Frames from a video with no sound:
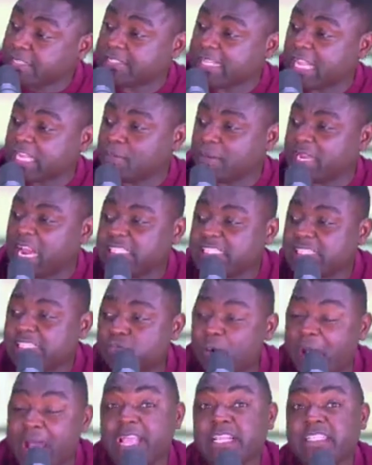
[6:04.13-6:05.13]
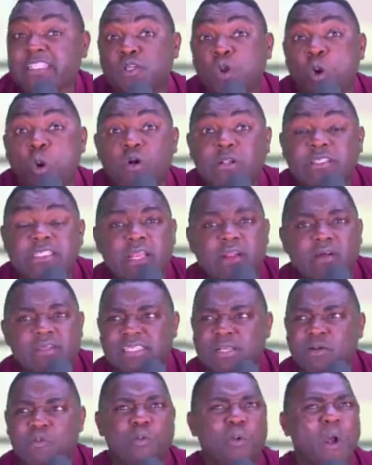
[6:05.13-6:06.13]
They were like, Queen,
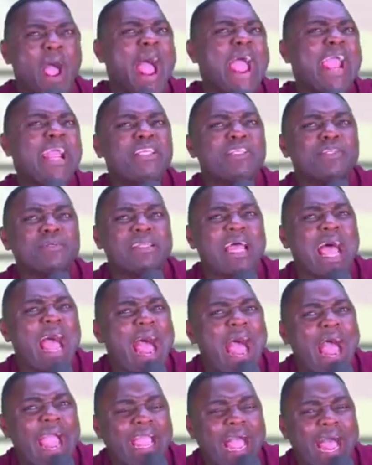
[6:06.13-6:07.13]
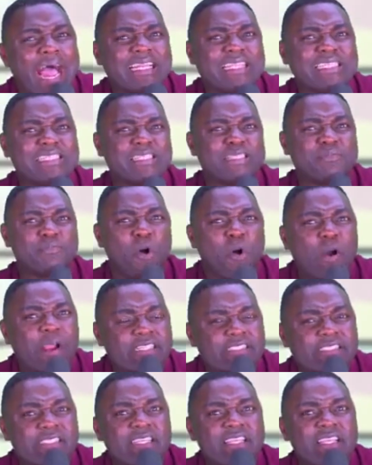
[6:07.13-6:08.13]
no, these are the Queen's statement. That is why
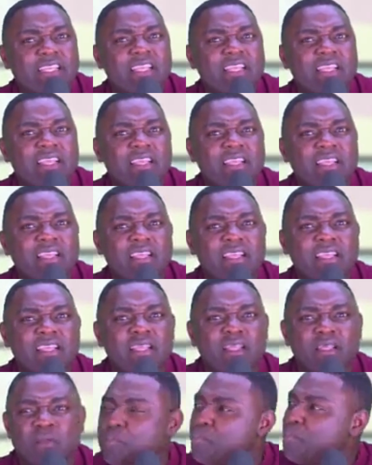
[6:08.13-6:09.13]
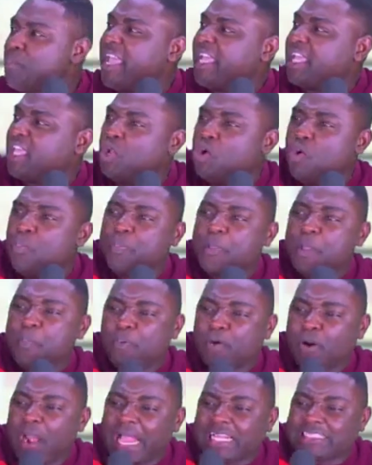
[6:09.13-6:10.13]
it is quoted. Or say, why should I,
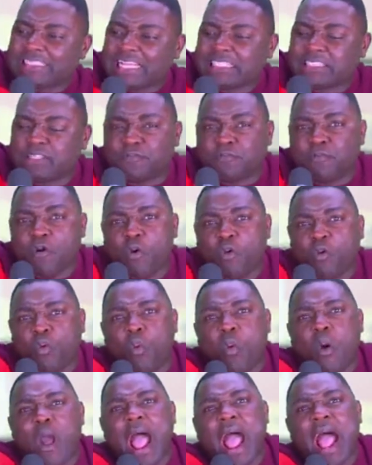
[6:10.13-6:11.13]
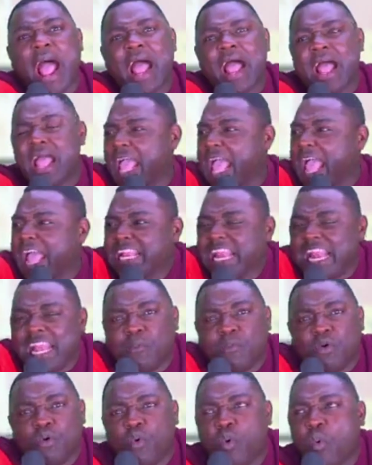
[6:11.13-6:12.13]
at this point,
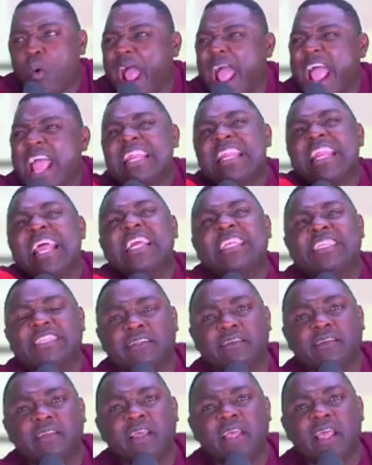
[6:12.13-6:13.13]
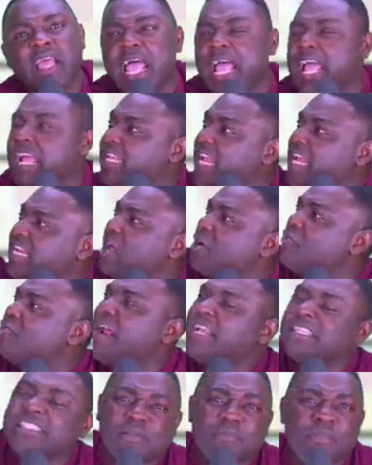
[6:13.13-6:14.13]
make you people
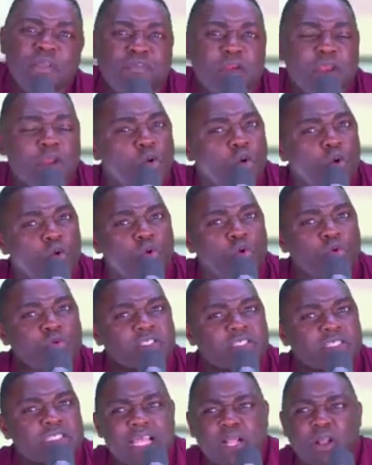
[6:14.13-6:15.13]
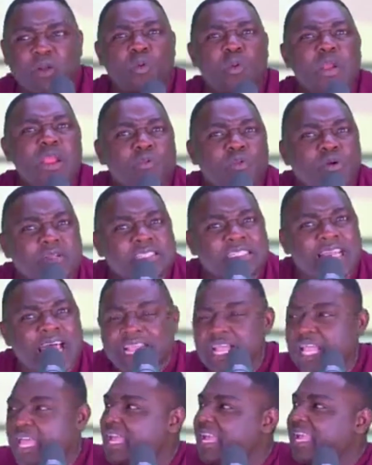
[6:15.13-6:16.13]
Asantehene, NLM, a nation,
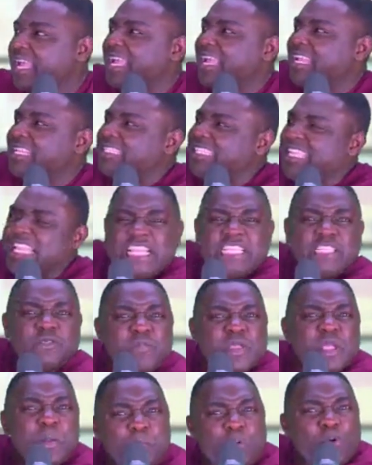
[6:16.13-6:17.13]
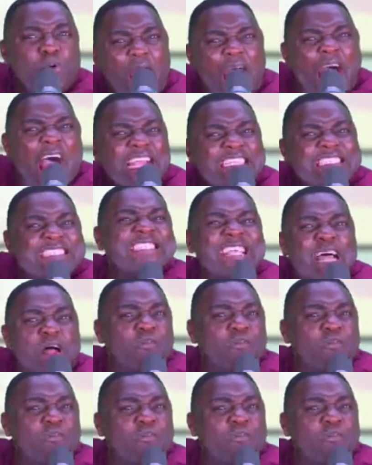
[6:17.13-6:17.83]
and then the rest, the main friend, the Gold Coast?